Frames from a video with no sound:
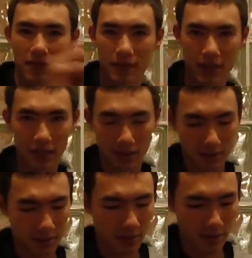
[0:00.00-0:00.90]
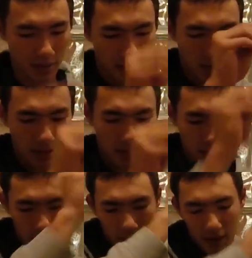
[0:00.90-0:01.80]
videos
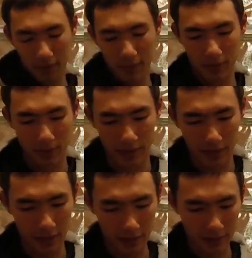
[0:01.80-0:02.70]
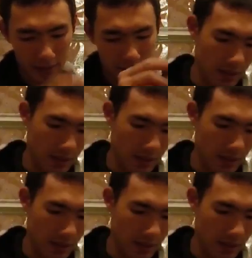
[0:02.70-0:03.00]
uh, with the weather like this.